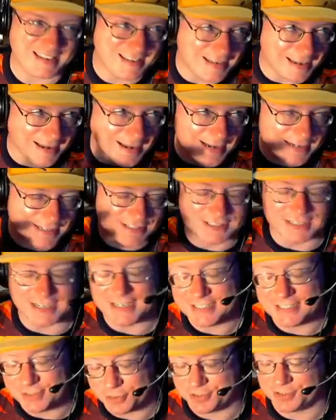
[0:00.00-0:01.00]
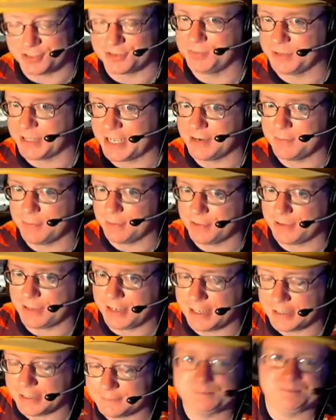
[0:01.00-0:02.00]
guess I shouldn't complain about
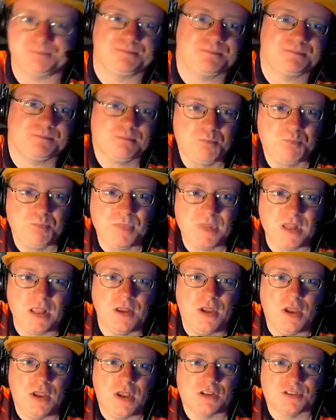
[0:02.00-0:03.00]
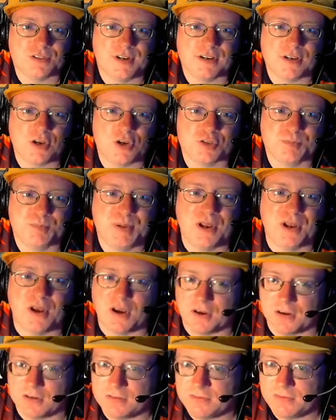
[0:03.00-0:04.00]
that. So down goes
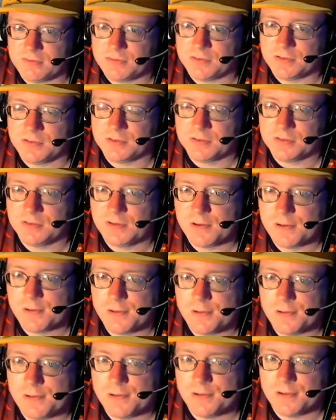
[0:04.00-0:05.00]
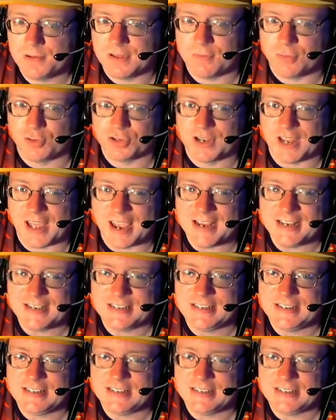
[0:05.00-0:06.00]
Pidove. Level
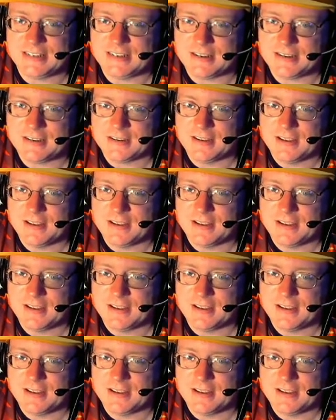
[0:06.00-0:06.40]
19.